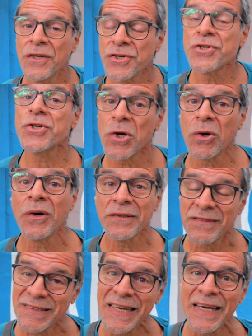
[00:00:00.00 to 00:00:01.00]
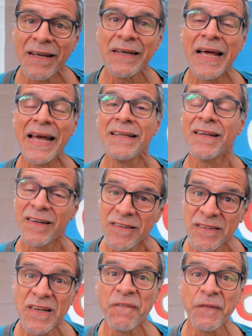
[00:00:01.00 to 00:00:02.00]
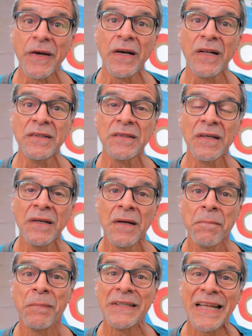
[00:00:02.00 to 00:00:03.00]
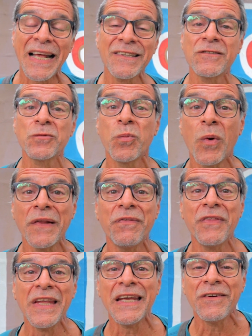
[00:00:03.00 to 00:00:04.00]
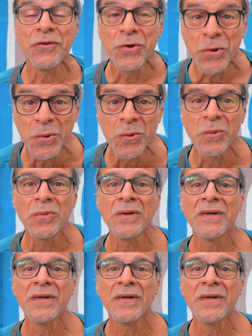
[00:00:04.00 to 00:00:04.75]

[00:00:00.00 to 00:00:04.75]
sure, it's day and night and it's difficult, but that's what they do.